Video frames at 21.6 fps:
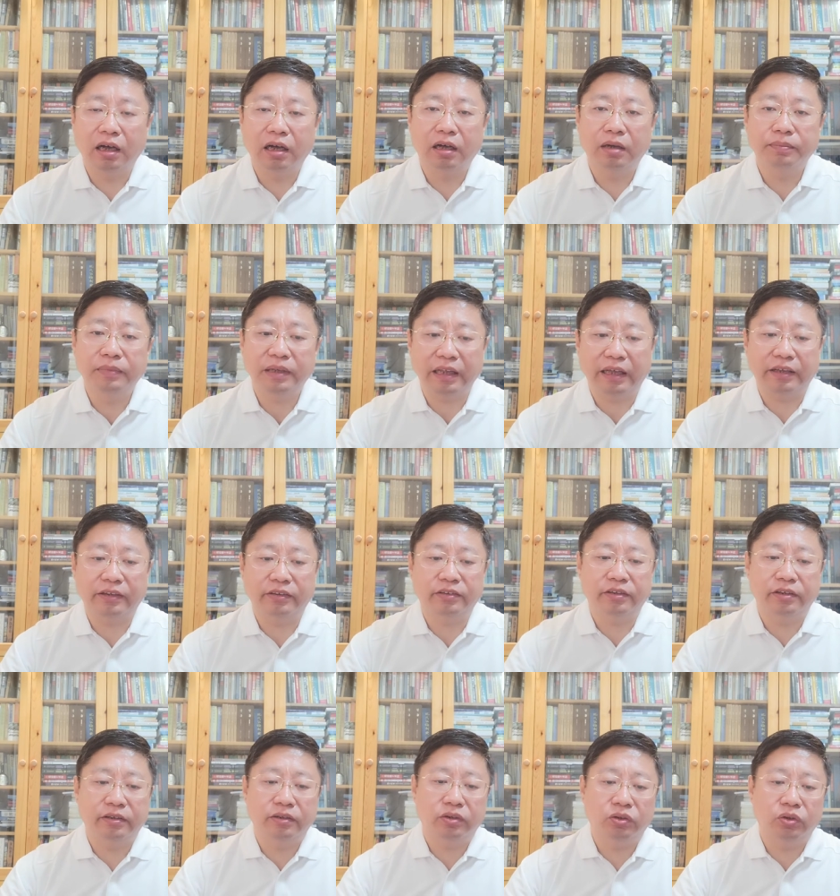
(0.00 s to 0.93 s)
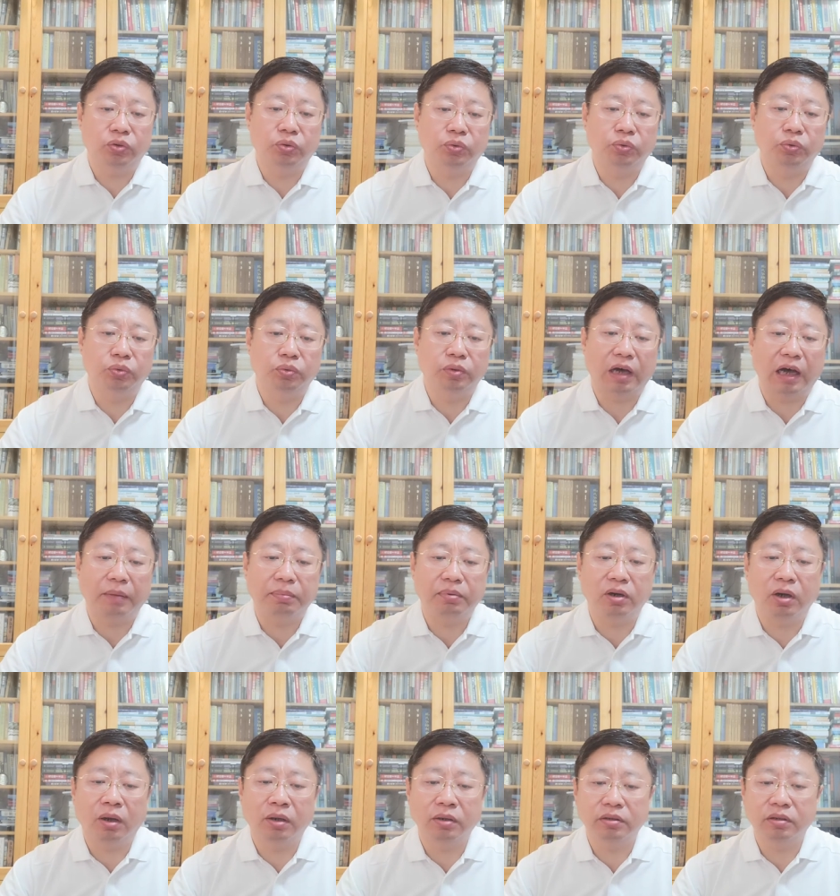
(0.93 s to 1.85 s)
minutes to
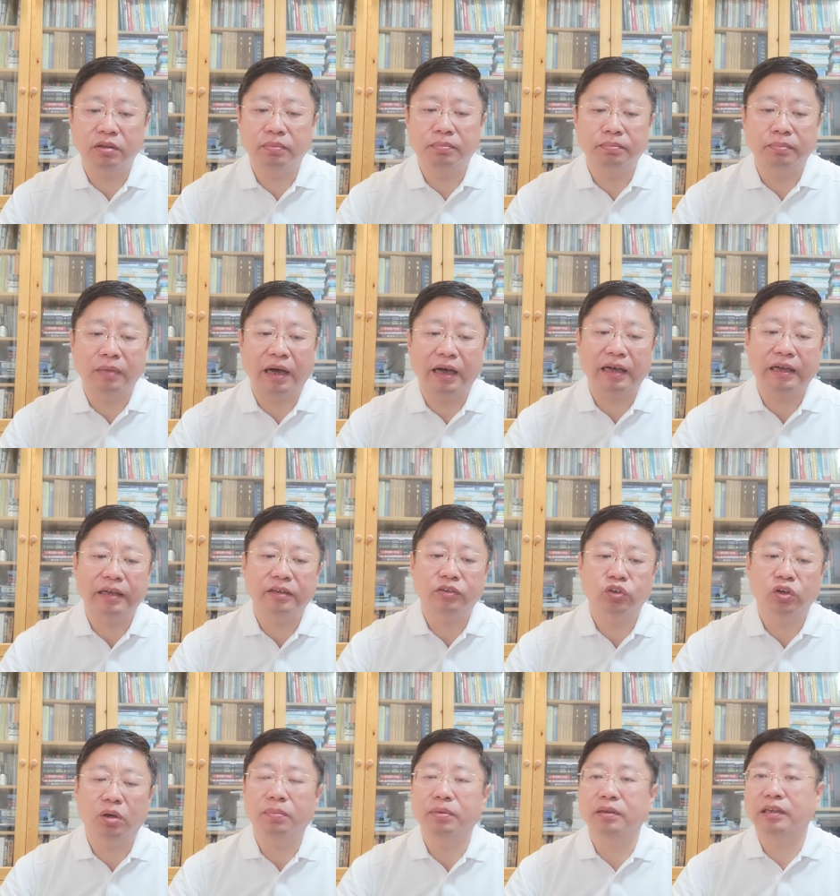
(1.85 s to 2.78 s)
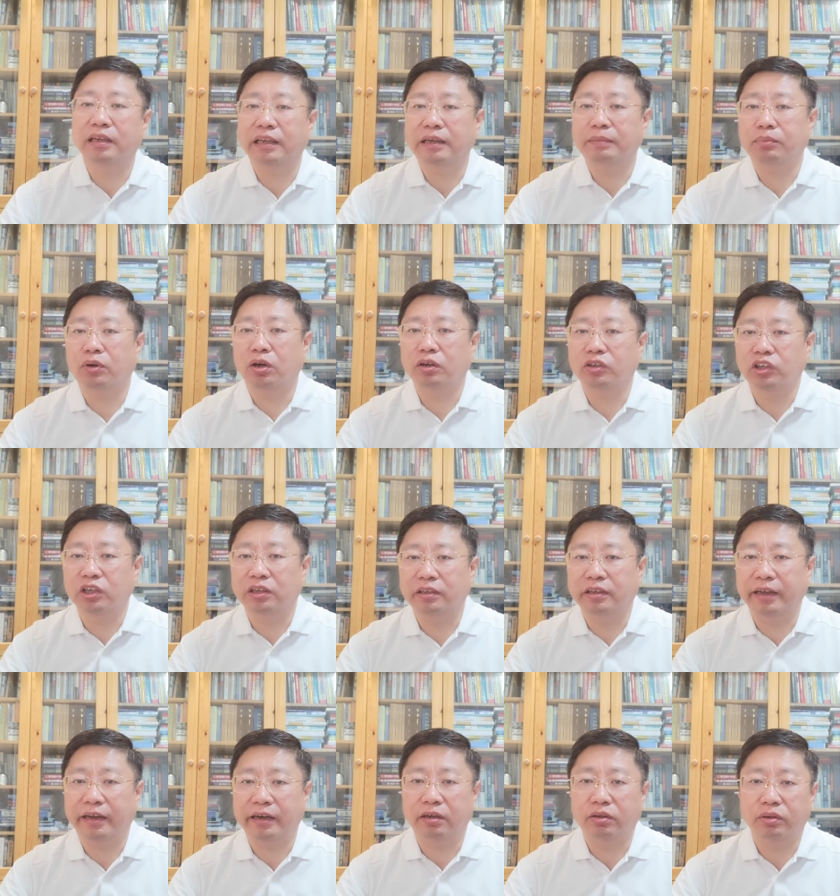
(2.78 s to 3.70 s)
upload my Robert Li blockchain
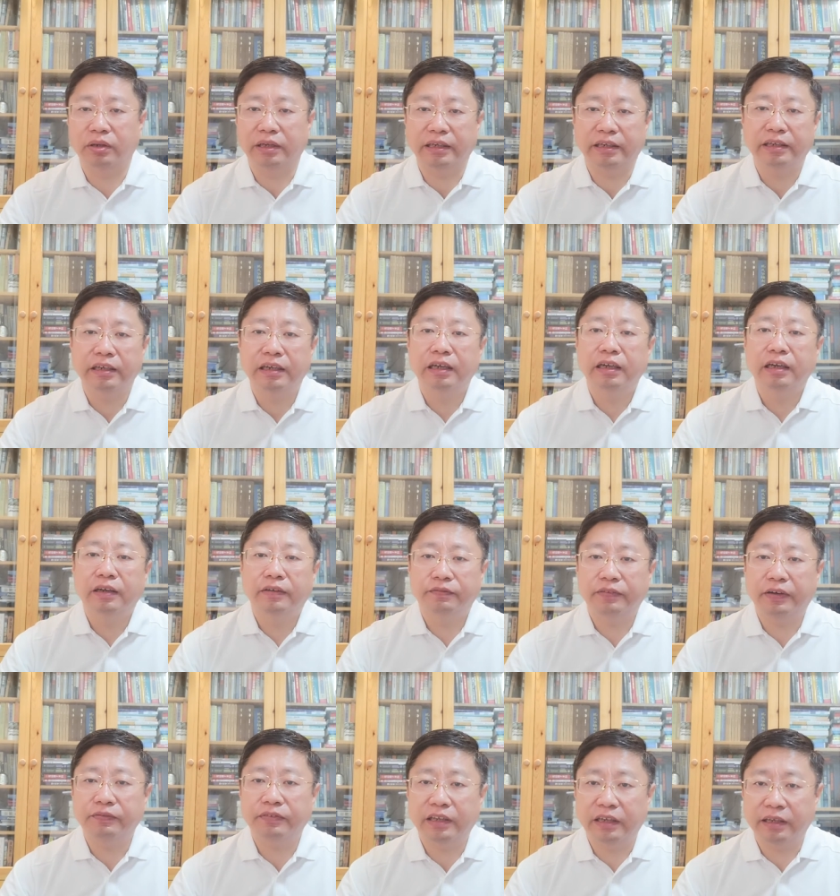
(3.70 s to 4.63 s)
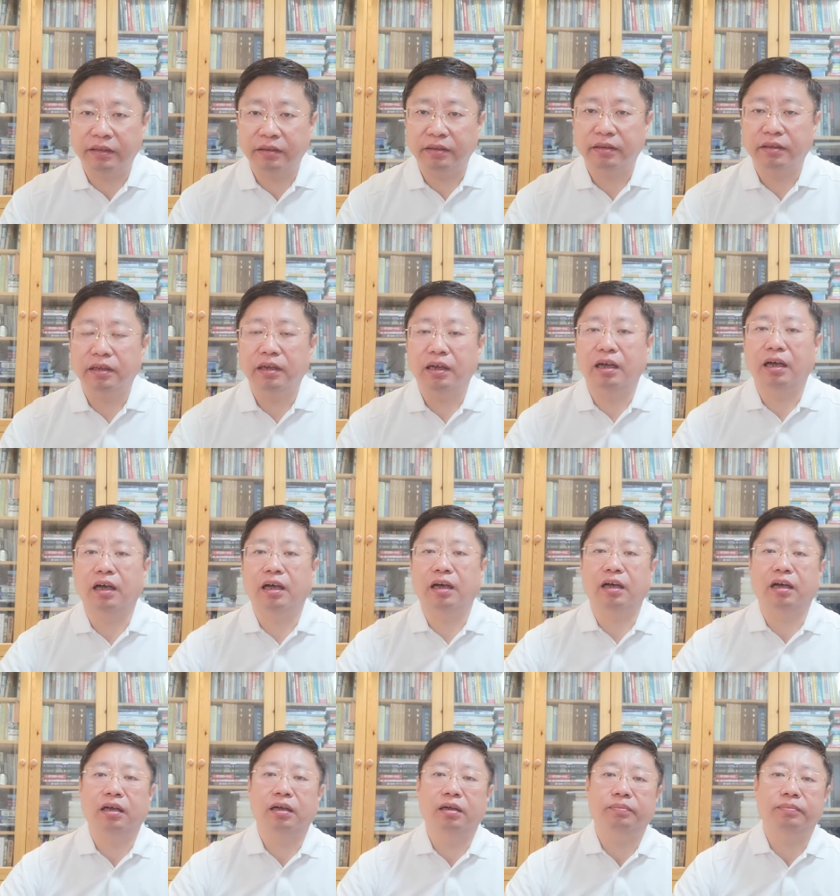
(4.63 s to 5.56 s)
diary. 15
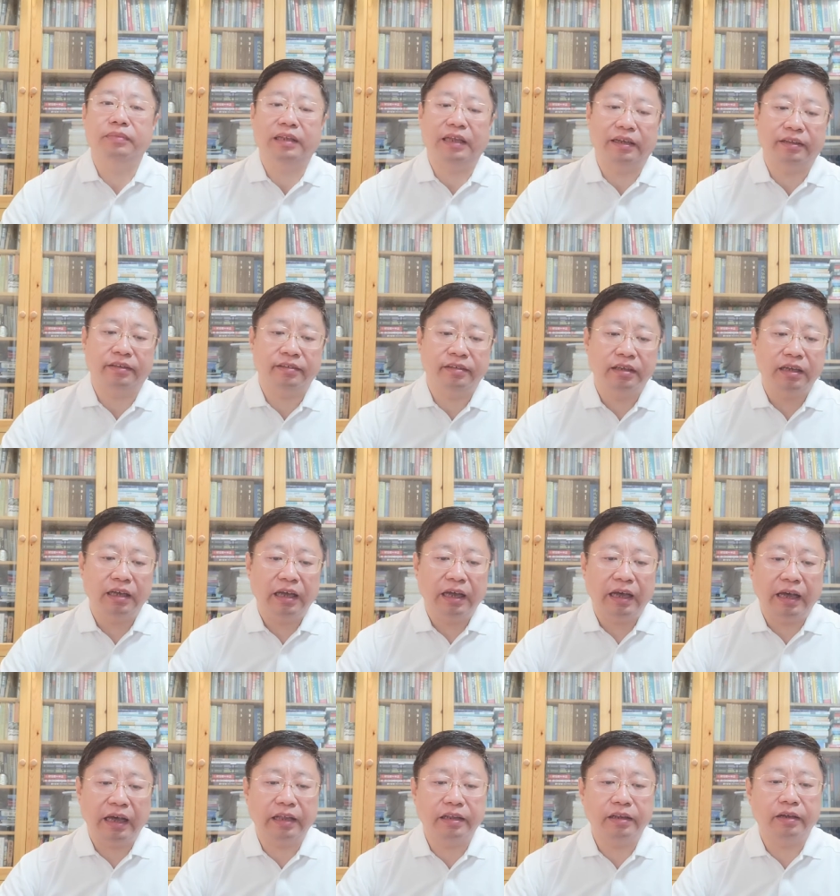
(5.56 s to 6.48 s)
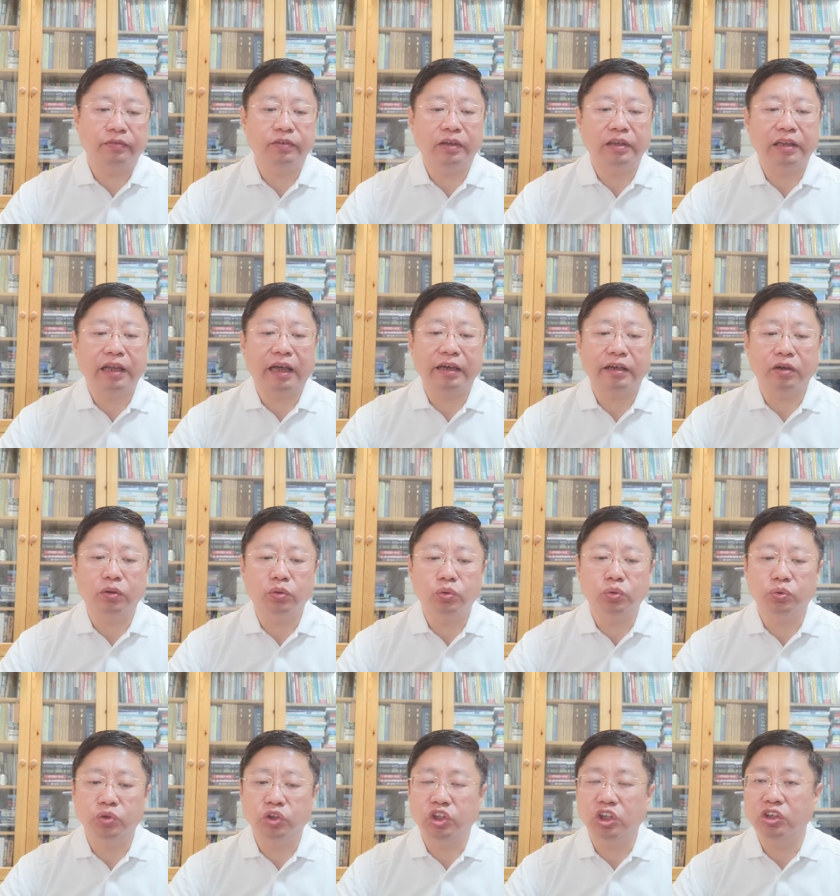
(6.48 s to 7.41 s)
minutes. And when I go
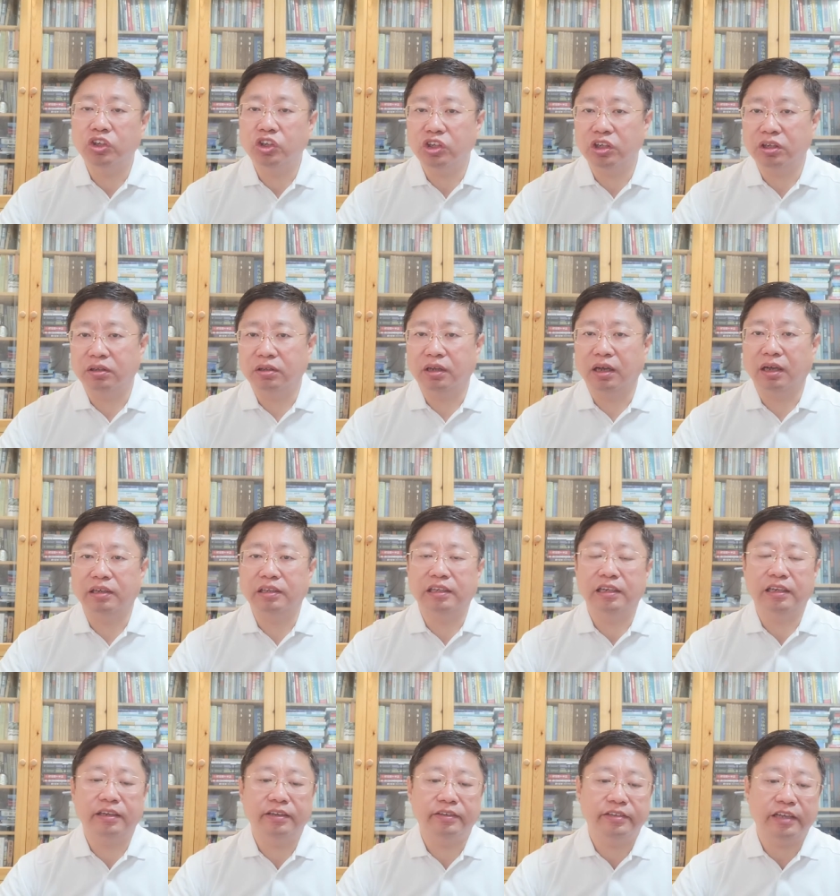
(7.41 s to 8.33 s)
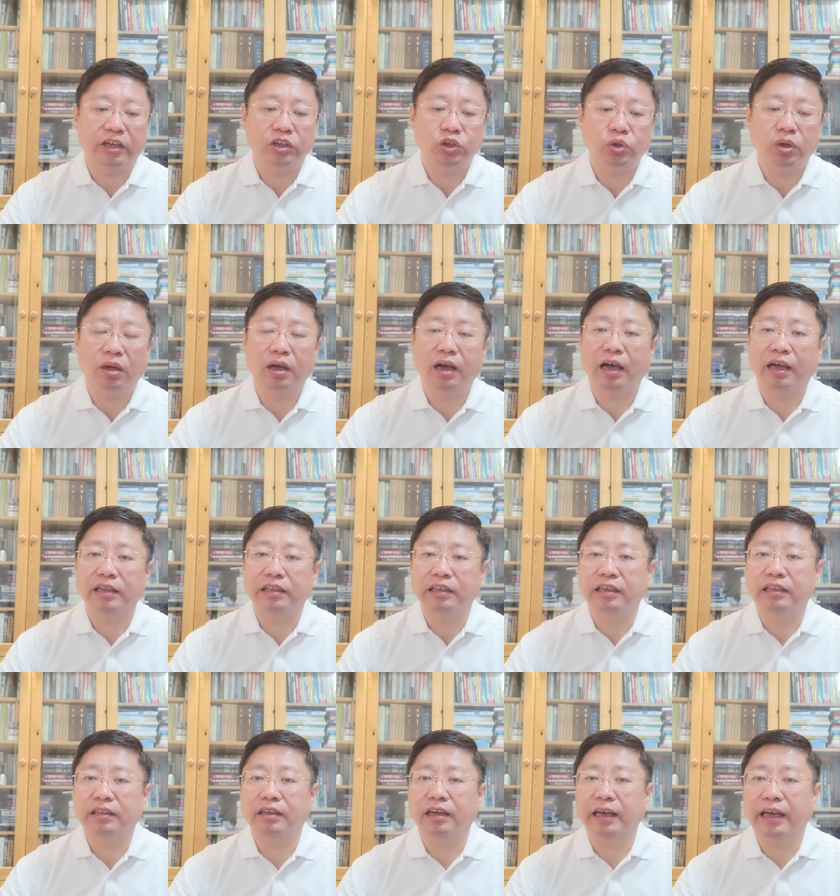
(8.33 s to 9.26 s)
to Shenzhen, Qilin Sanzhuang, I
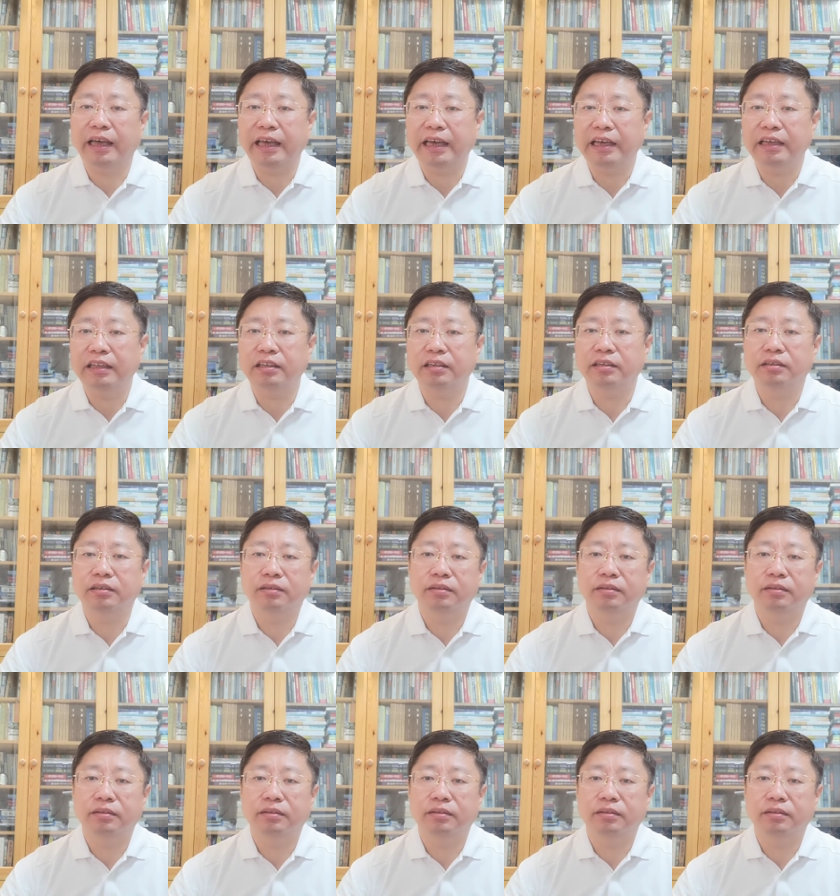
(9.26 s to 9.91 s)
need 8